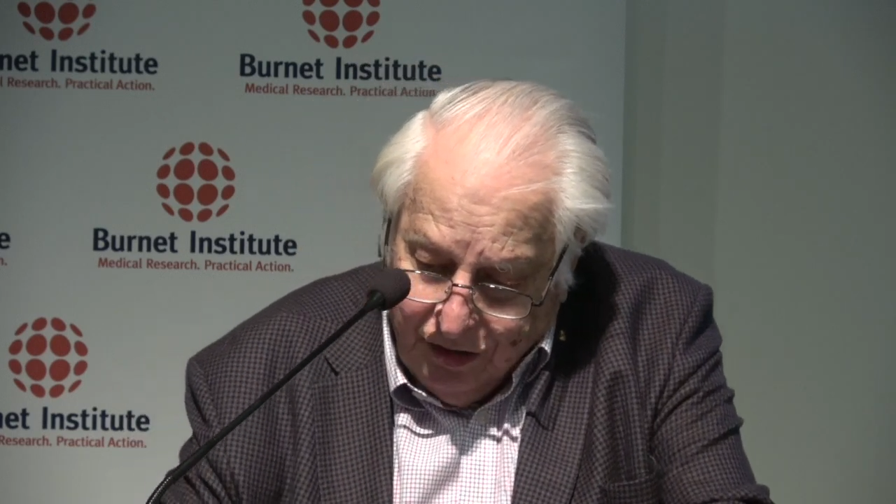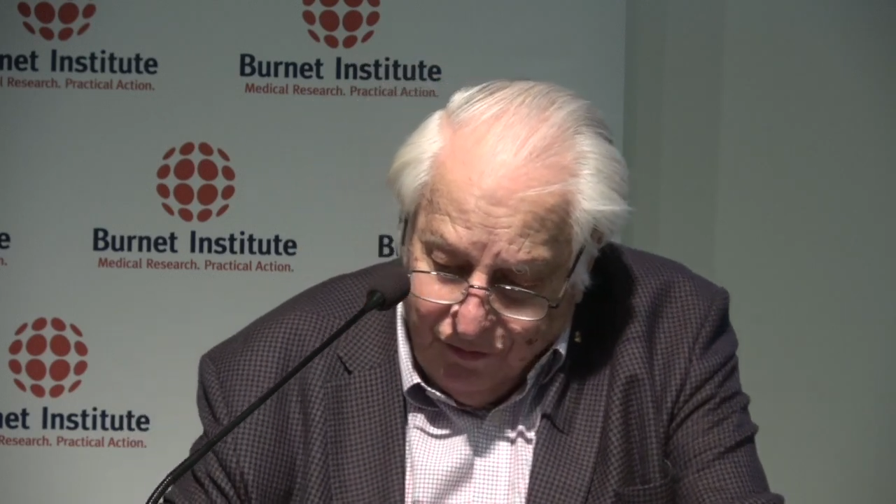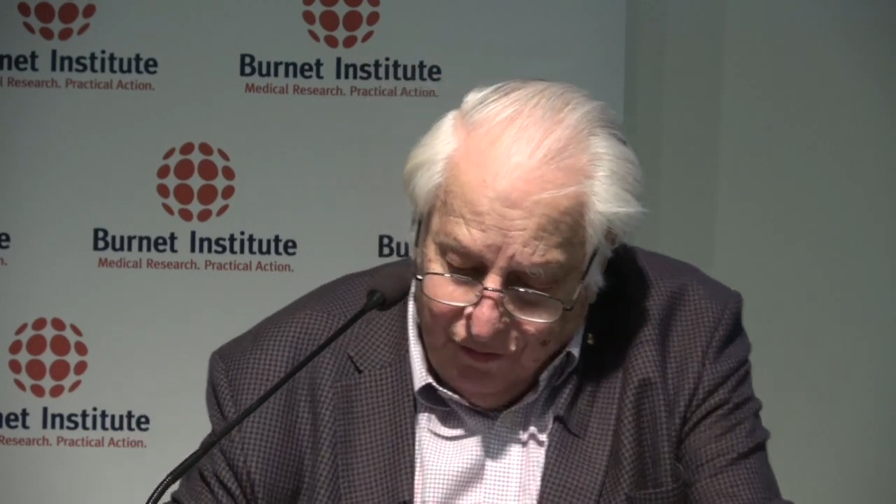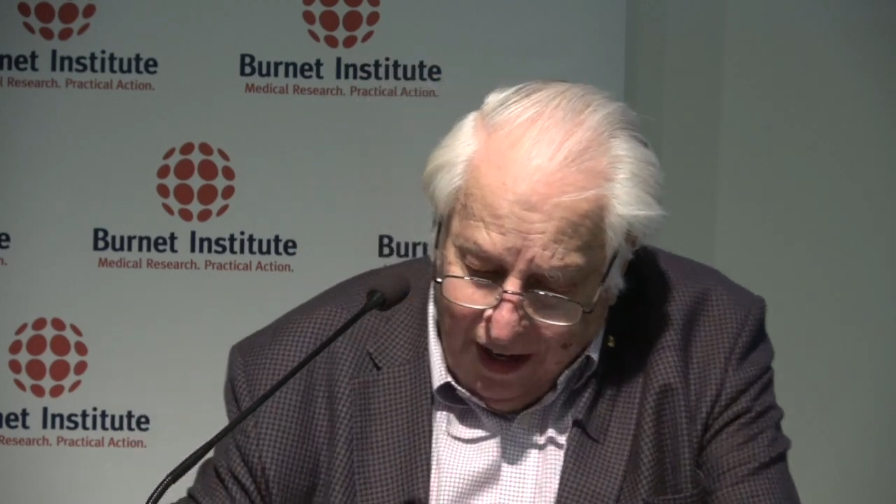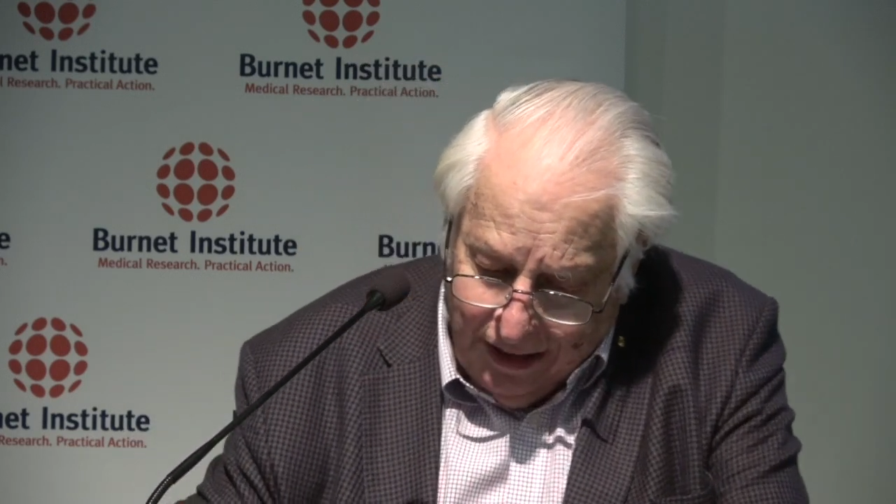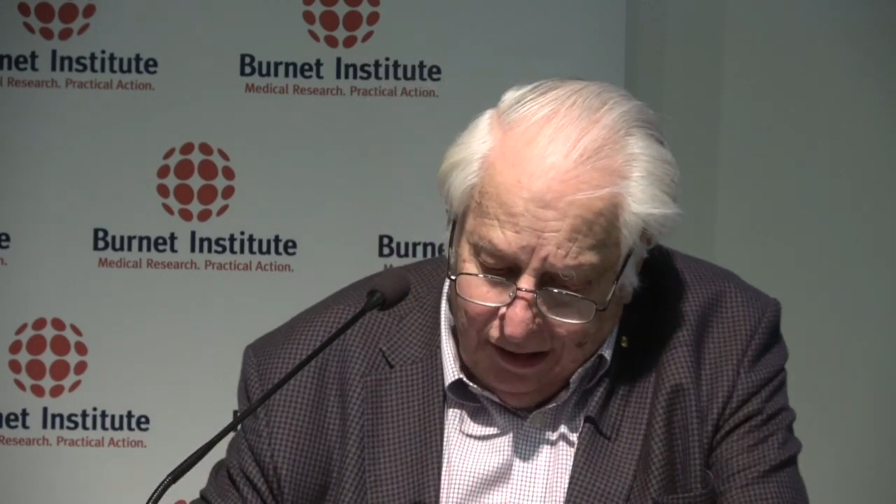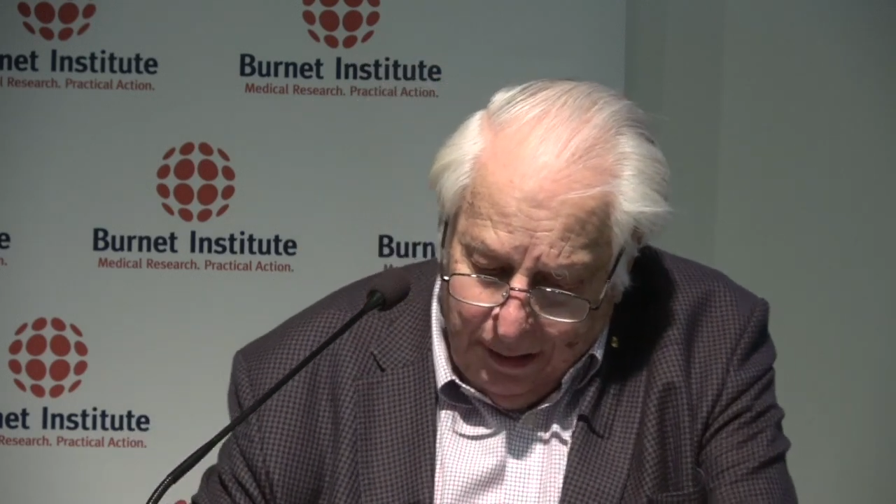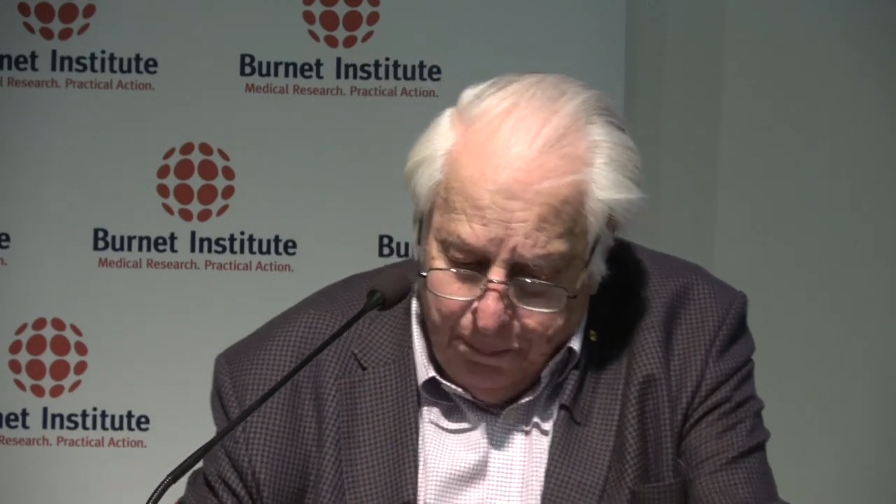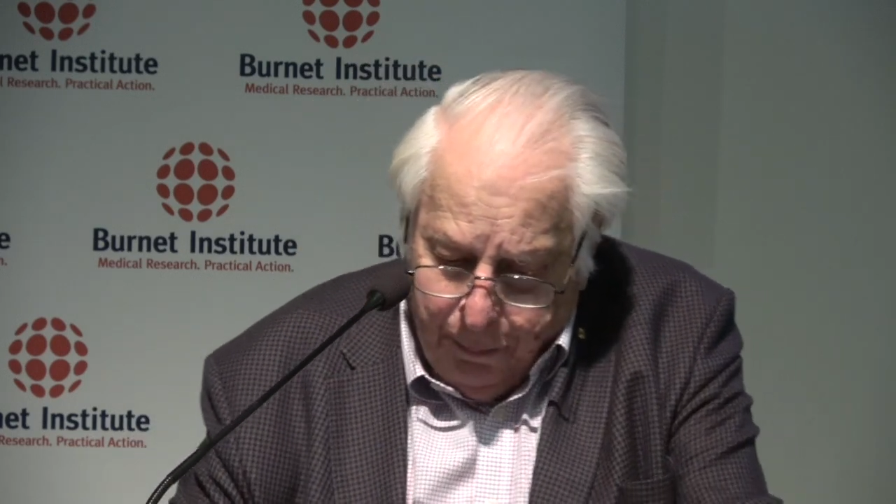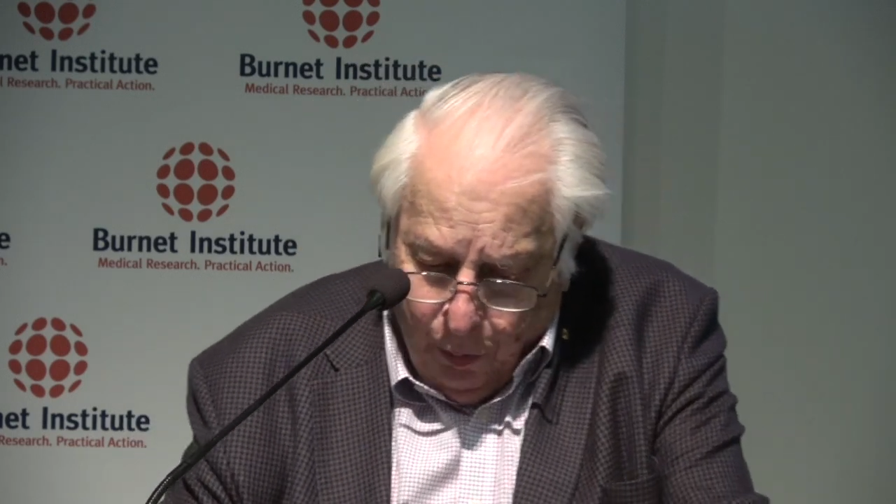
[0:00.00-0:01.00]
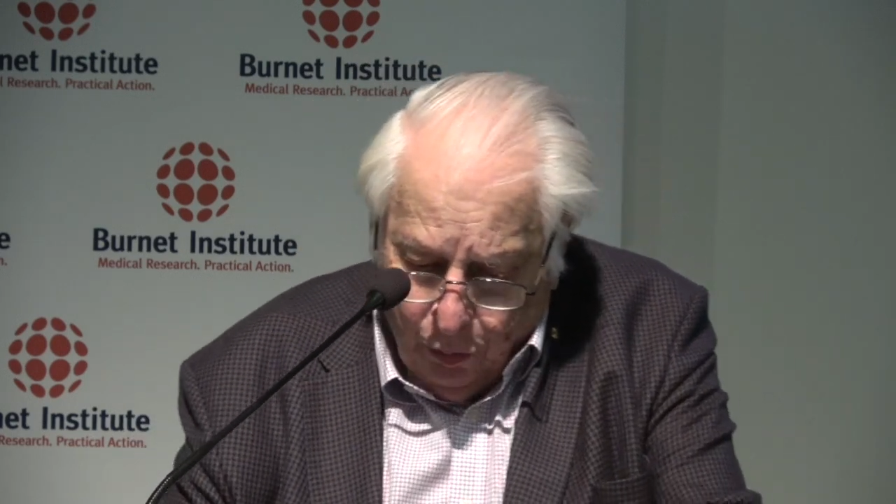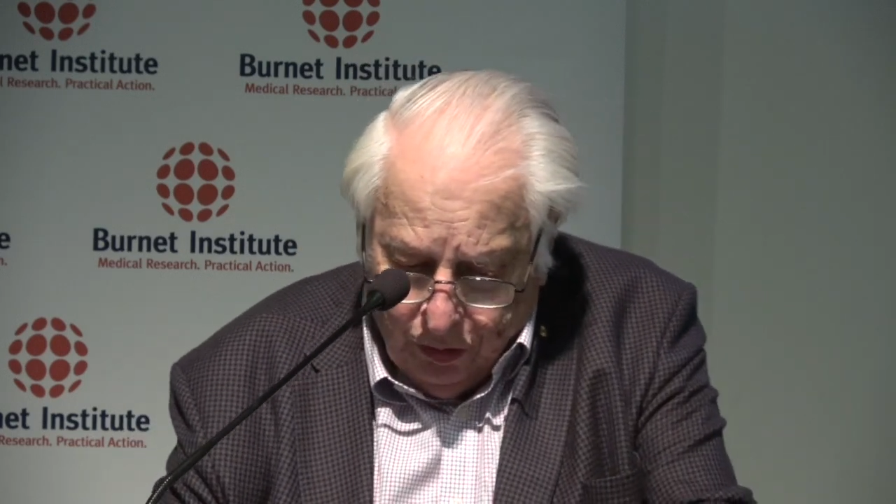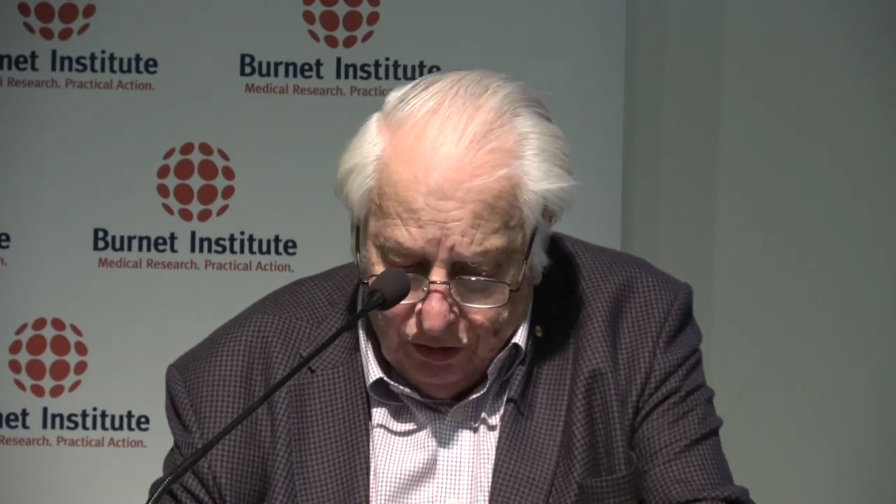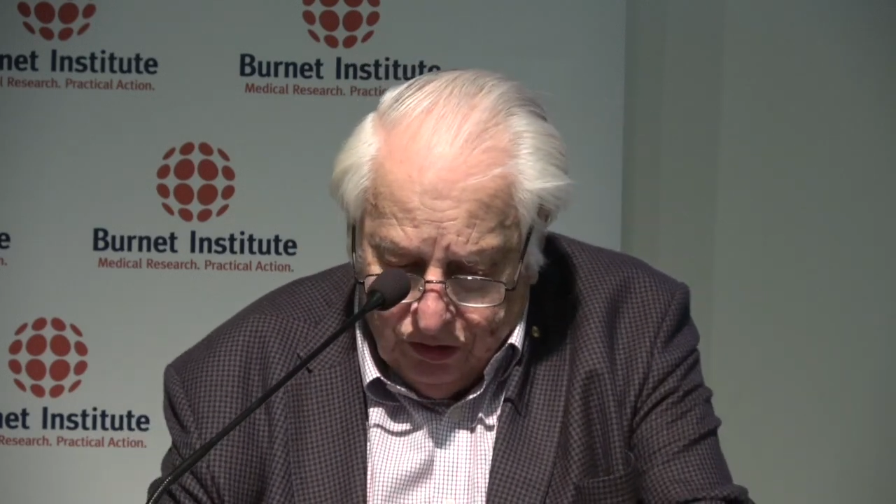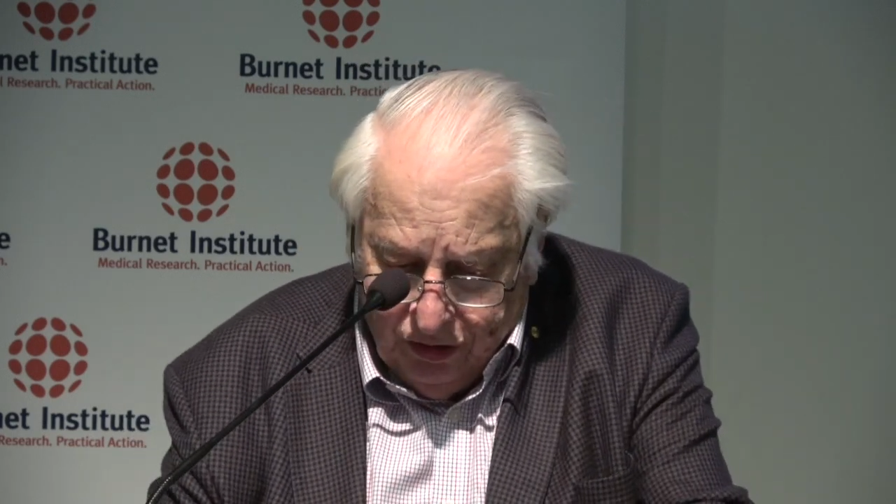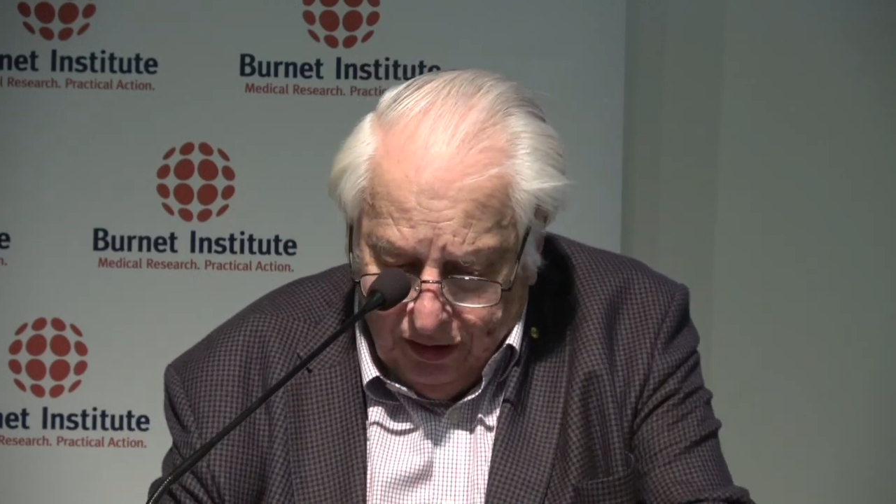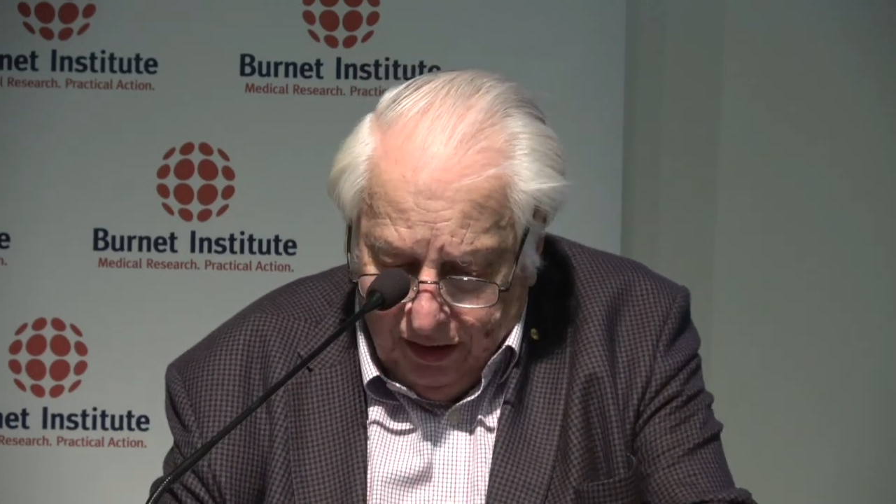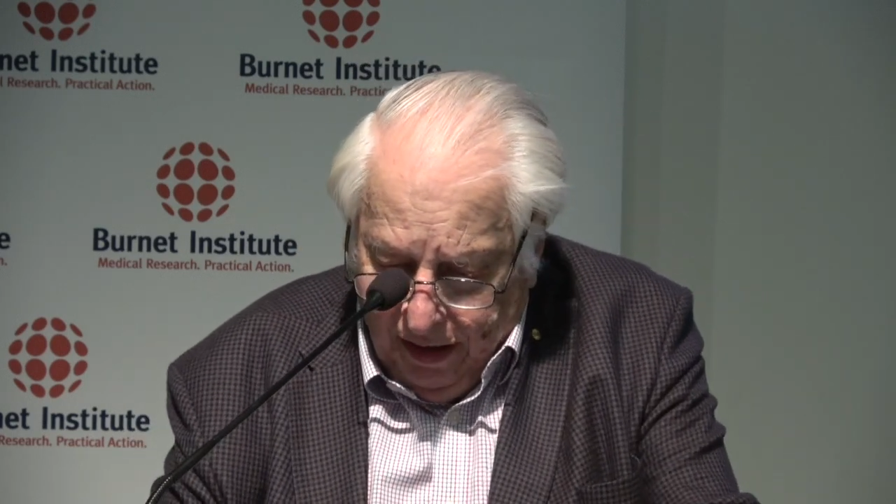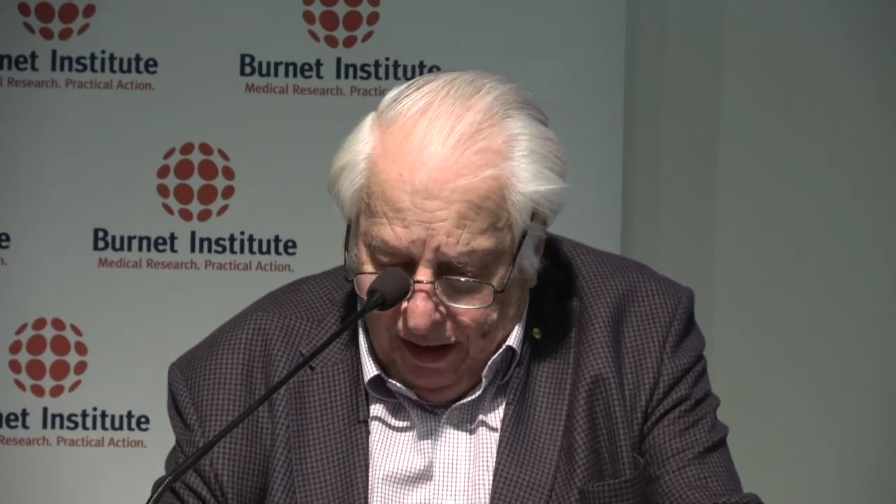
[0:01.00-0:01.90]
the vital importance